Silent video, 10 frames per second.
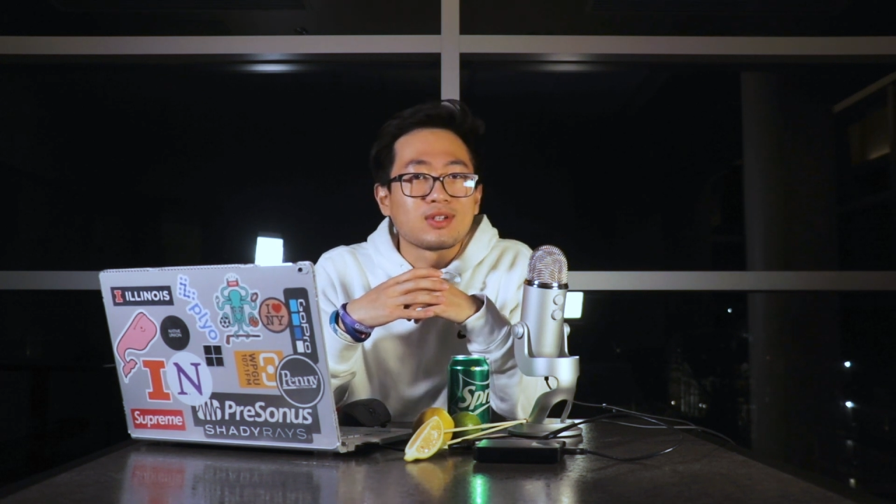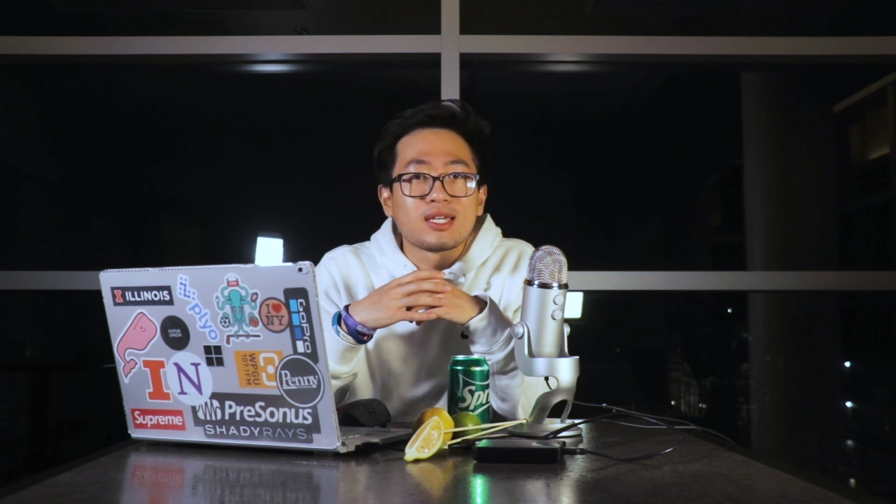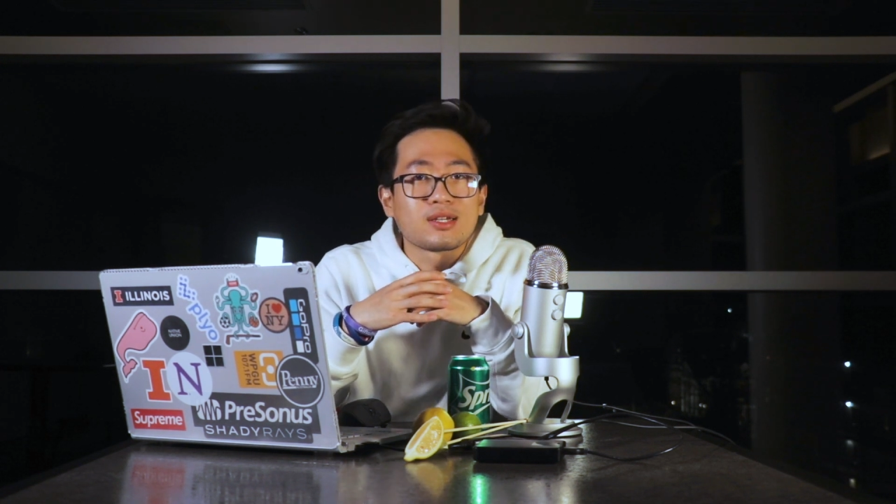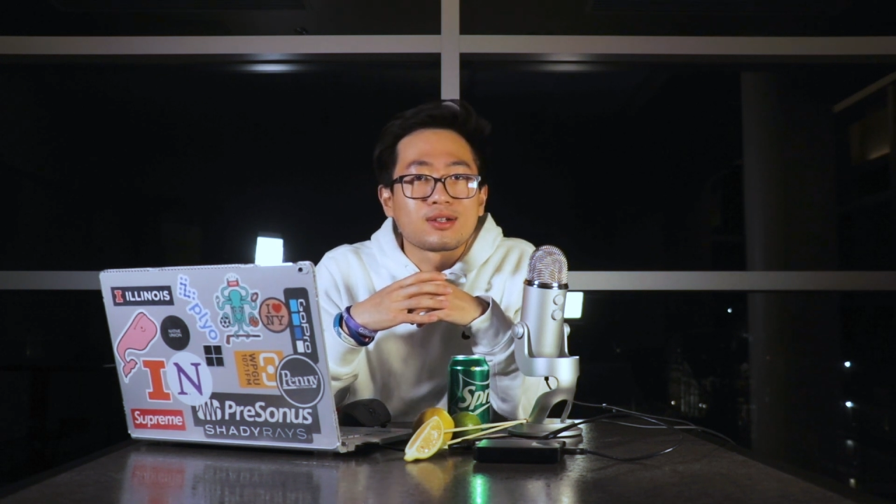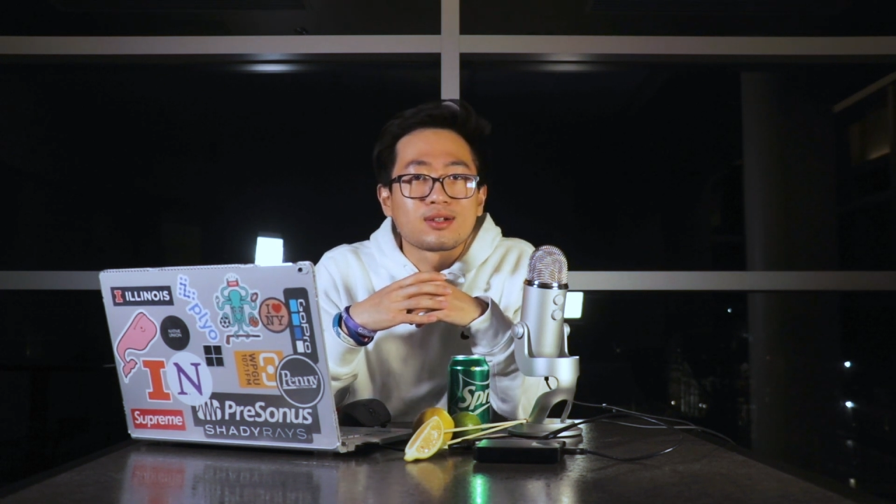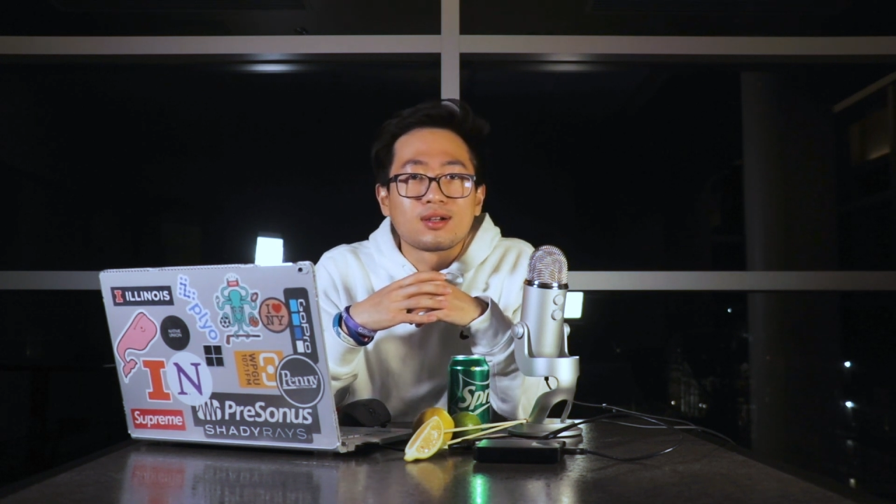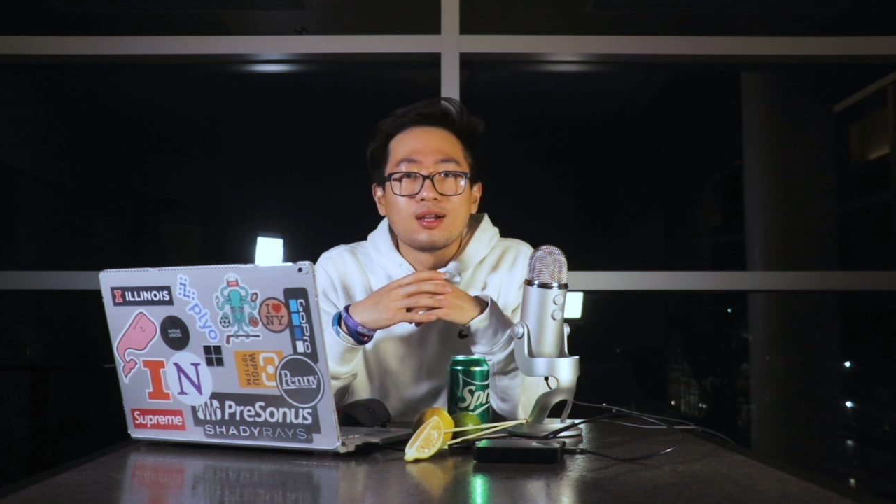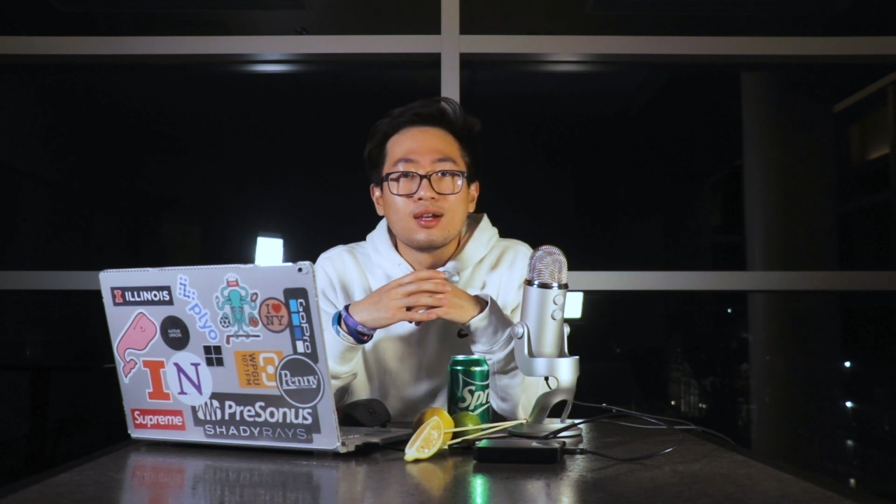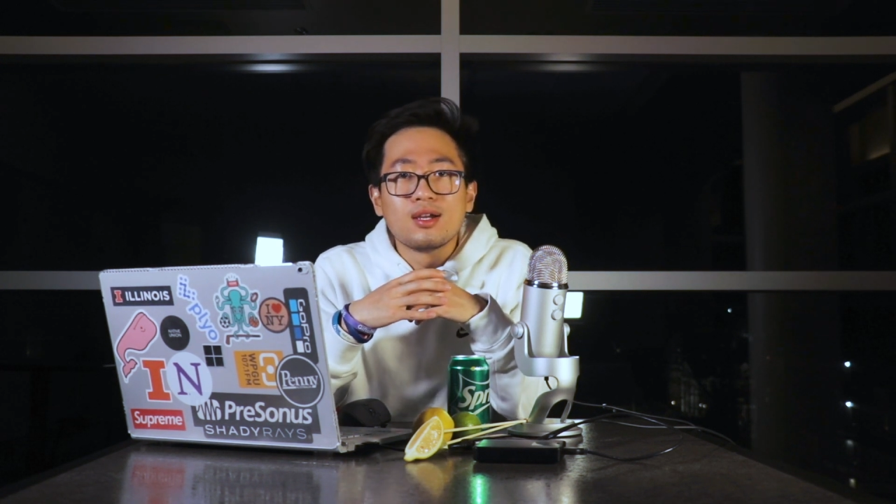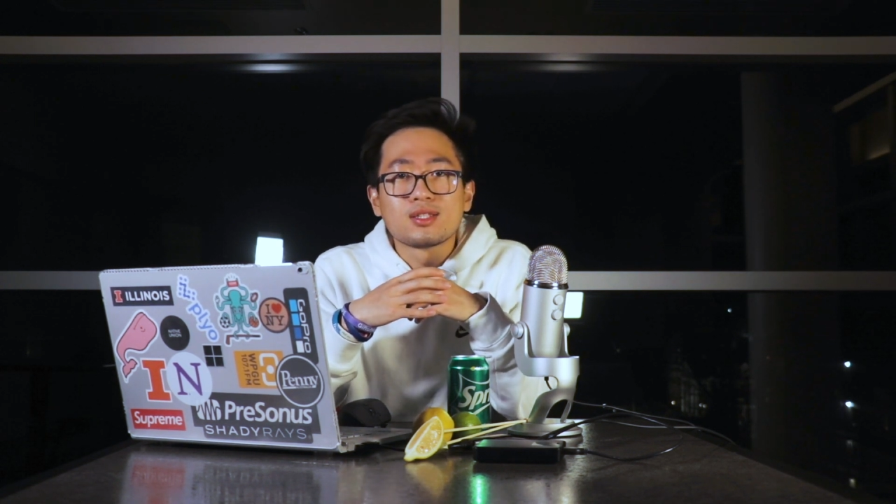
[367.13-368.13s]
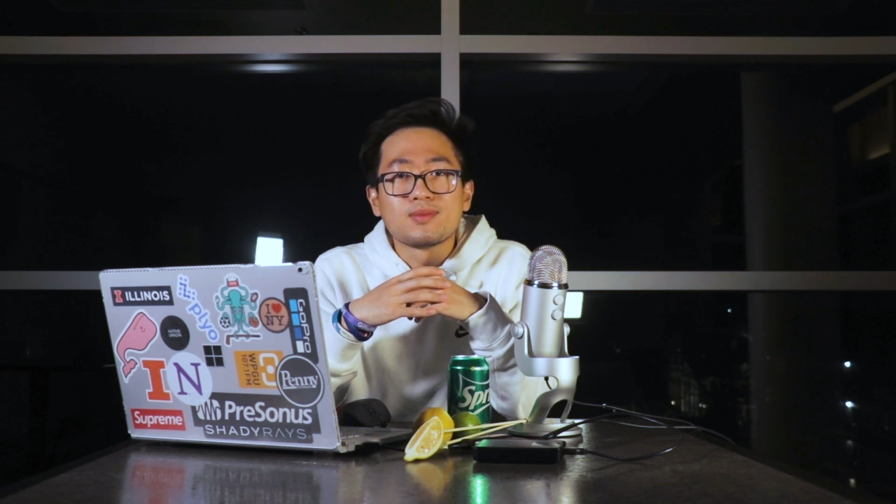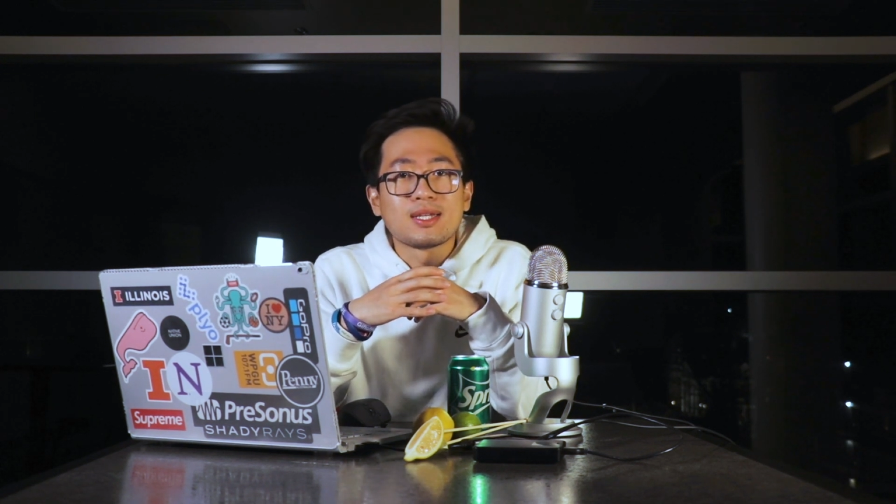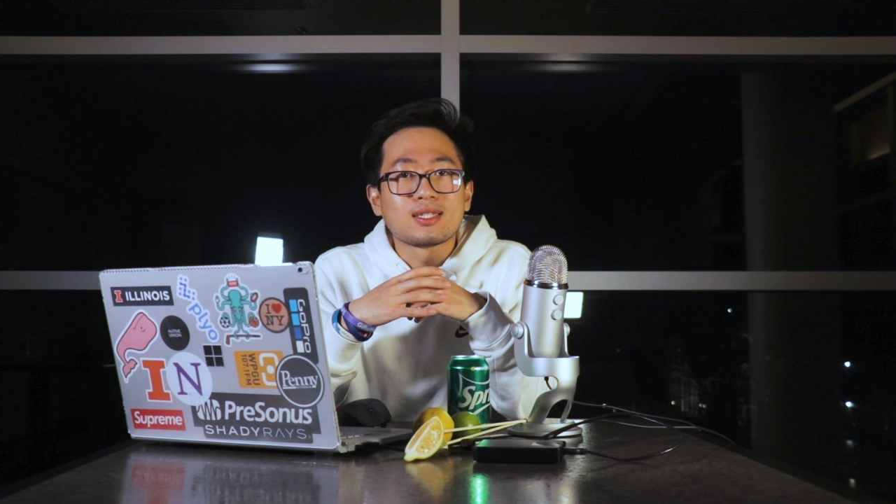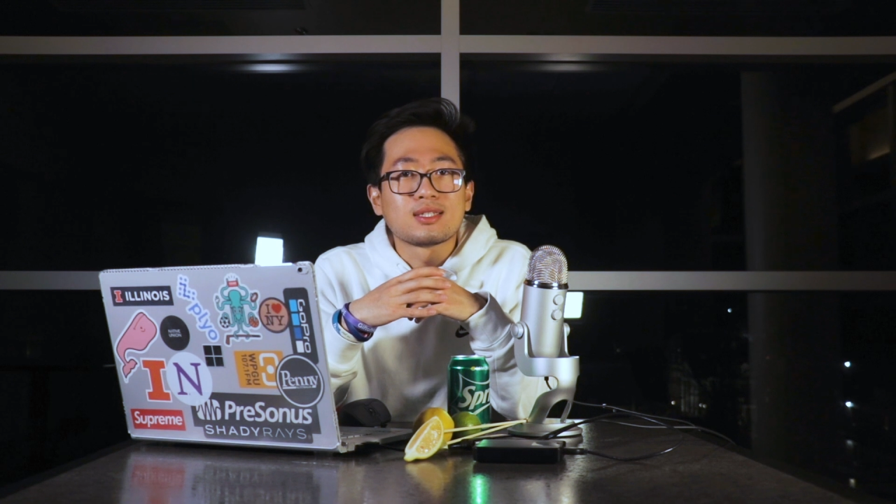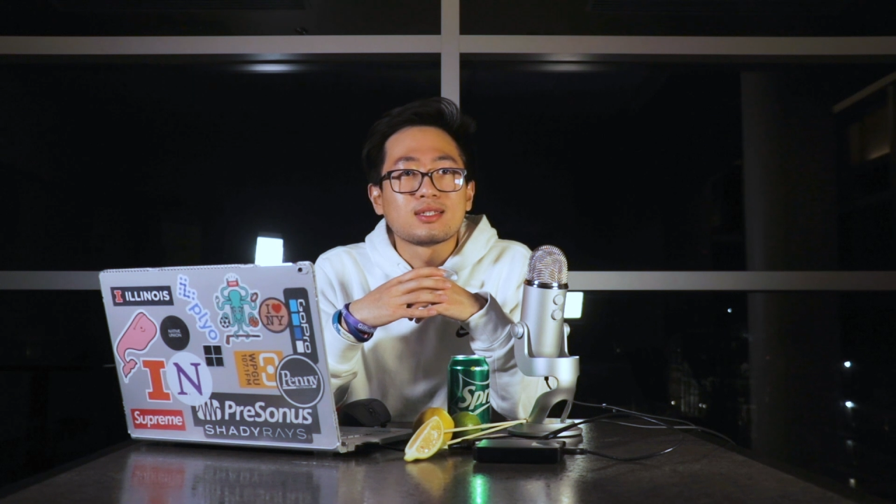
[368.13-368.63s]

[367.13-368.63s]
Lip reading: gear to make